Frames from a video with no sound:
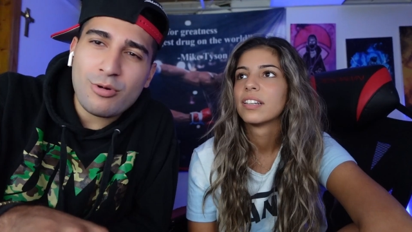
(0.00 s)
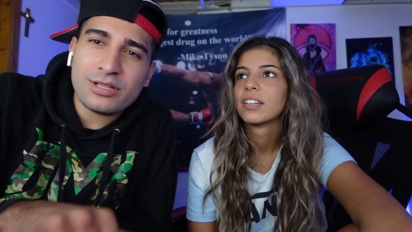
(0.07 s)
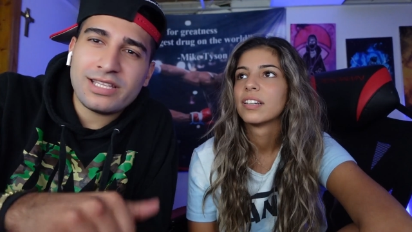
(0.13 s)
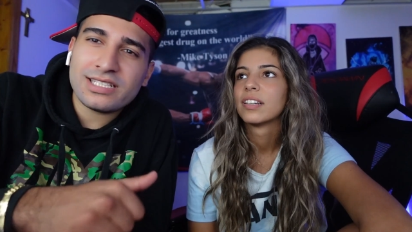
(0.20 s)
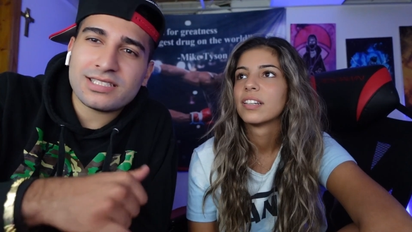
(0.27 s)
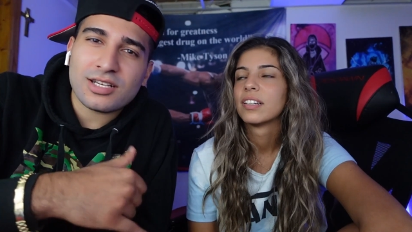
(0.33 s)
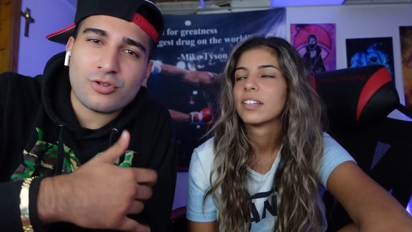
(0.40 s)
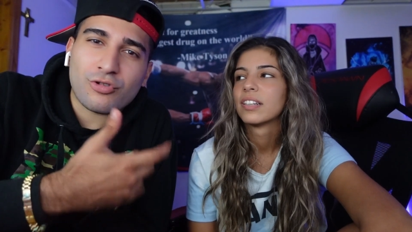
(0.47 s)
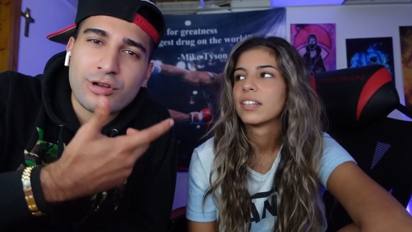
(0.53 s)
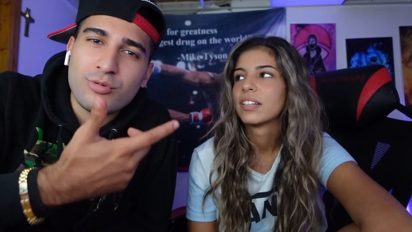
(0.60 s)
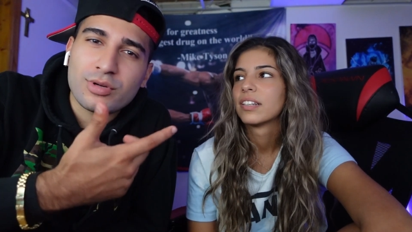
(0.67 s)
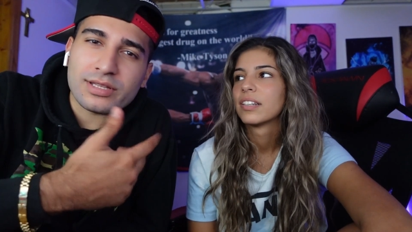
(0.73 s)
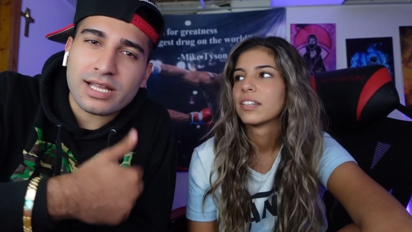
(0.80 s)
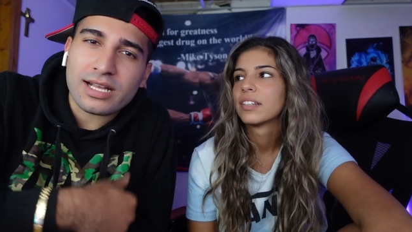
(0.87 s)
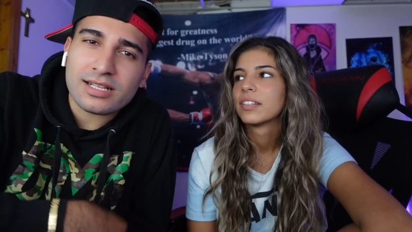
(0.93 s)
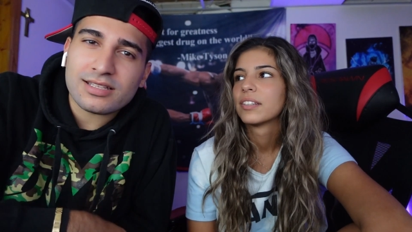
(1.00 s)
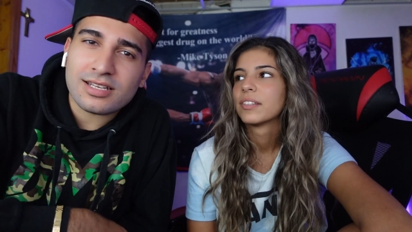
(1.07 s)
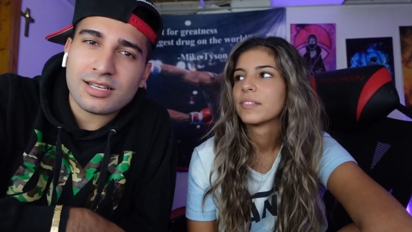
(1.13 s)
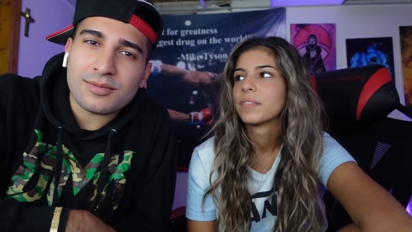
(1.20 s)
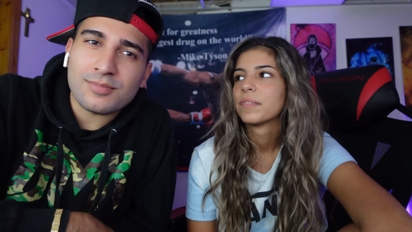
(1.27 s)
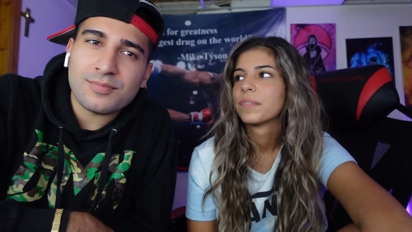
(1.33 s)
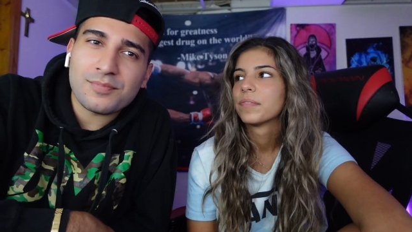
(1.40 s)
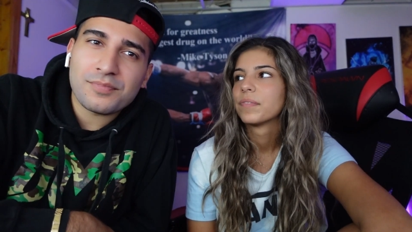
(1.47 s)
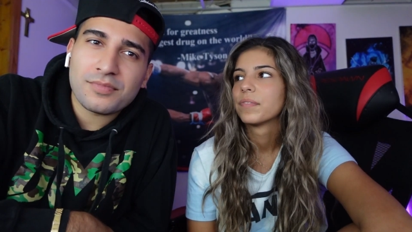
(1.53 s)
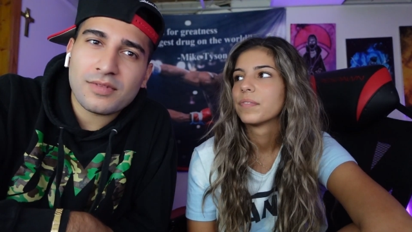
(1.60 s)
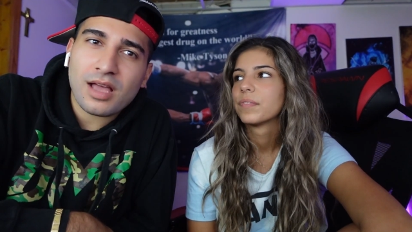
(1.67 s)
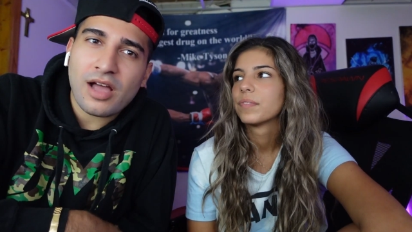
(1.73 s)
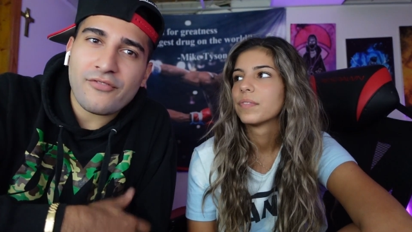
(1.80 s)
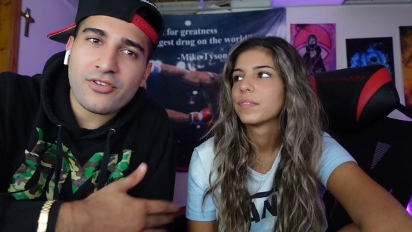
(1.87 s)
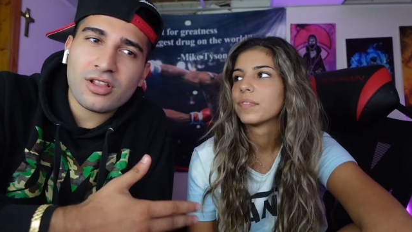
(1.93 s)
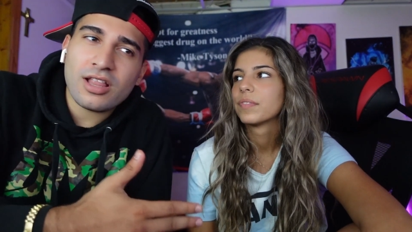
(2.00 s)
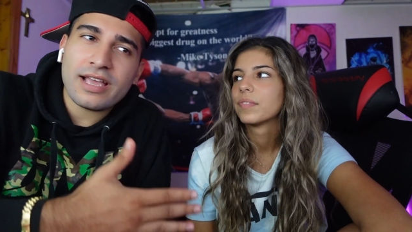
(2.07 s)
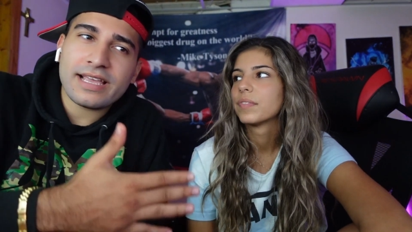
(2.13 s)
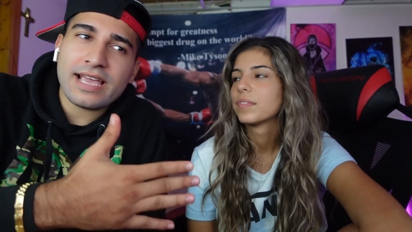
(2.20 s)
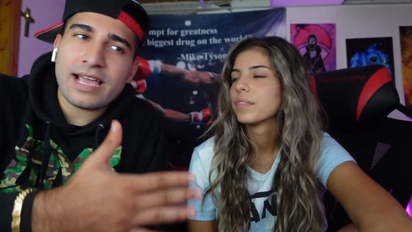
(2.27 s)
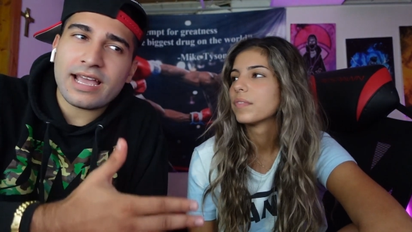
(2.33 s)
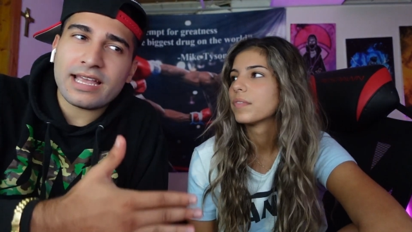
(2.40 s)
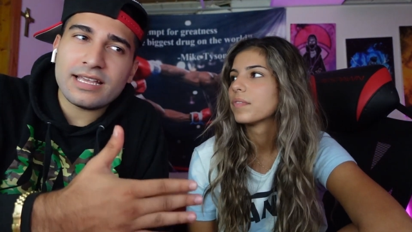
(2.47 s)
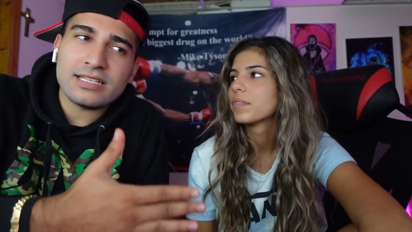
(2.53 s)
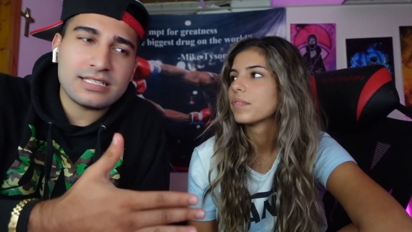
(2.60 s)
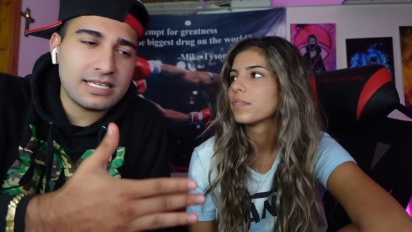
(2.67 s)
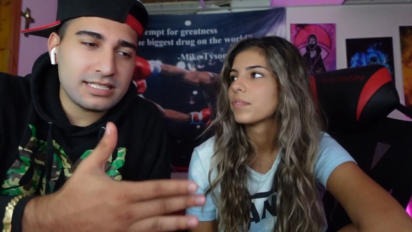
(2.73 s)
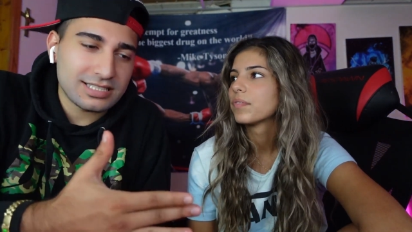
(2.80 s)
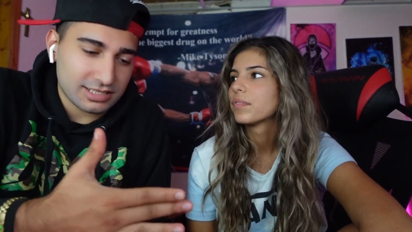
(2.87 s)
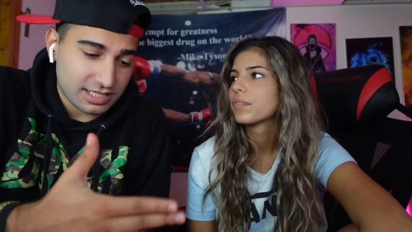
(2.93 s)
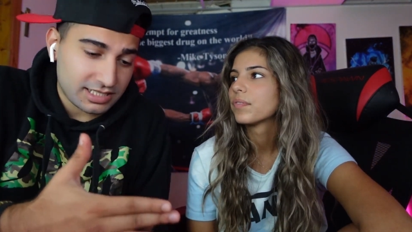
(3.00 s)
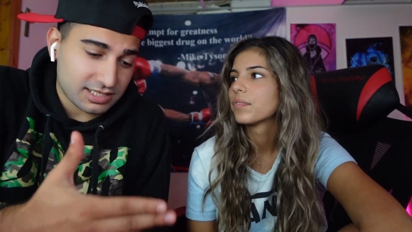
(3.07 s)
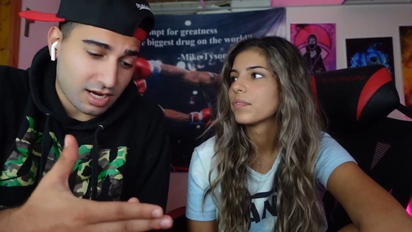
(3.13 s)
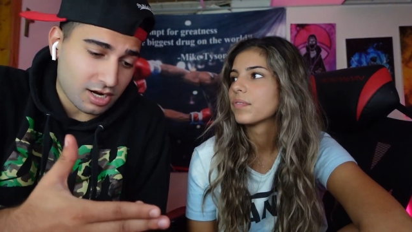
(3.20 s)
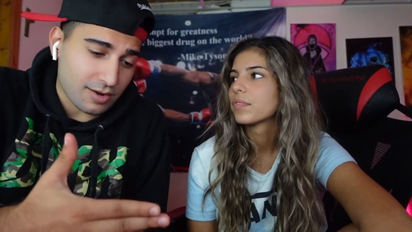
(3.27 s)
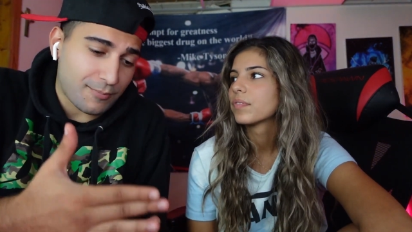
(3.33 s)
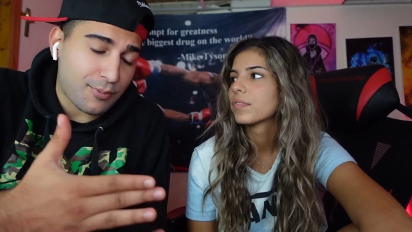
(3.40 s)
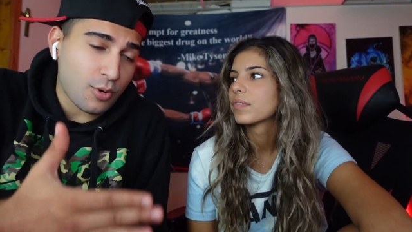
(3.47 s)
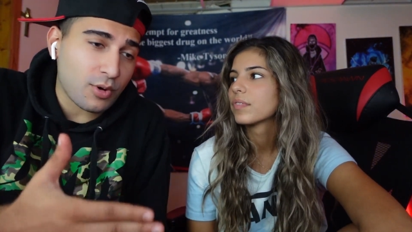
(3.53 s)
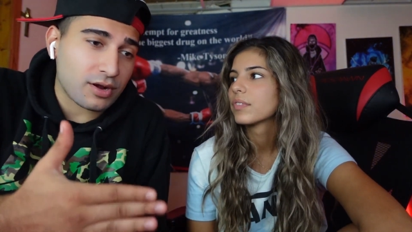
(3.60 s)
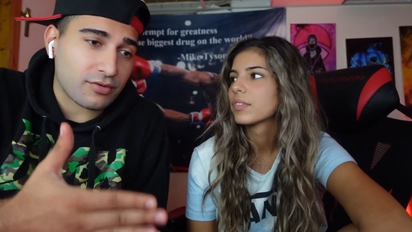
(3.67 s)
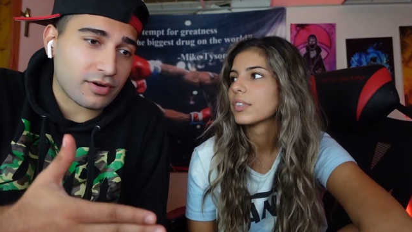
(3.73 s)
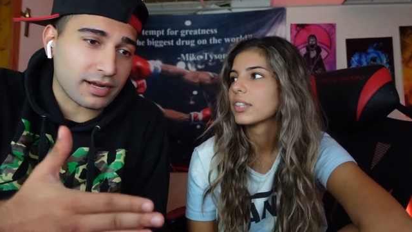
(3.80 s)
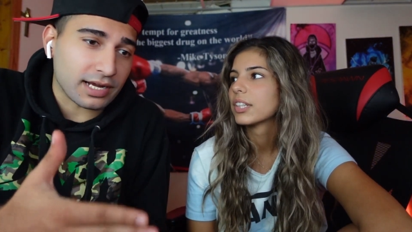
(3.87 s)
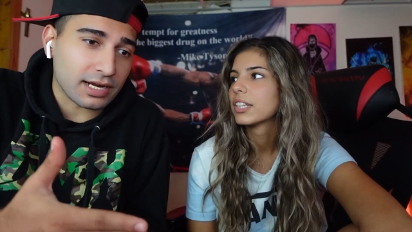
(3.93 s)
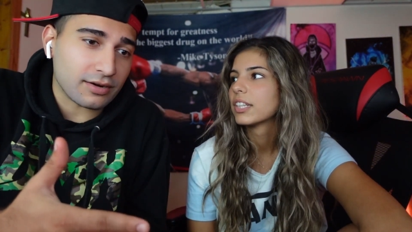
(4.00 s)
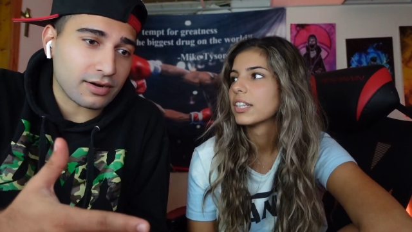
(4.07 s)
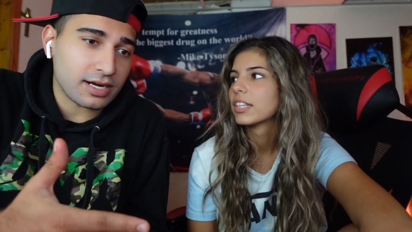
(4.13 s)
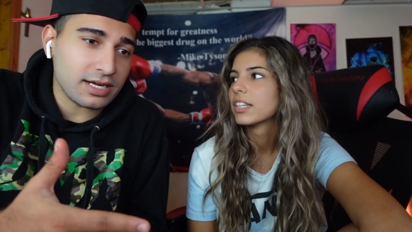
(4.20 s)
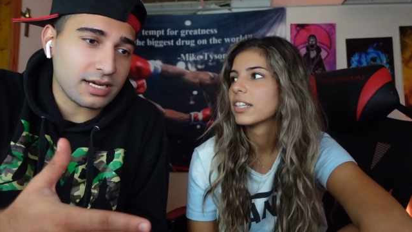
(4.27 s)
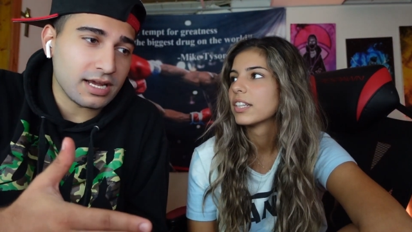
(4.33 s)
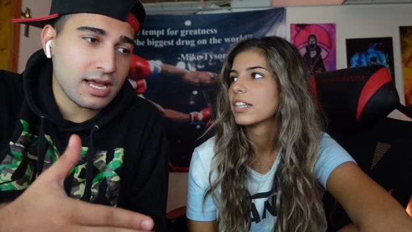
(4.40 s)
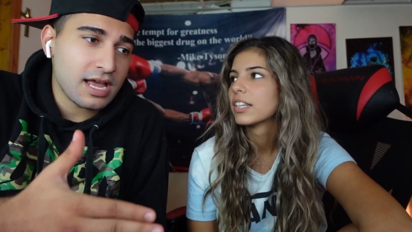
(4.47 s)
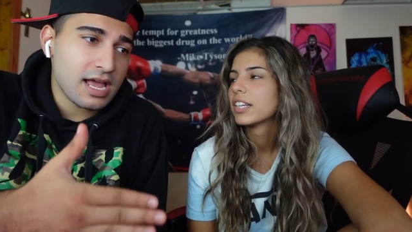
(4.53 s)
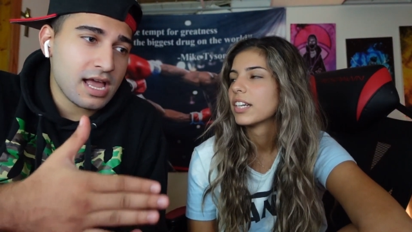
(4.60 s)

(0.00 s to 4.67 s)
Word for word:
Speaker 1: would disagree with that type. I feel like, yeah, he, he's, he's on a point right here, right?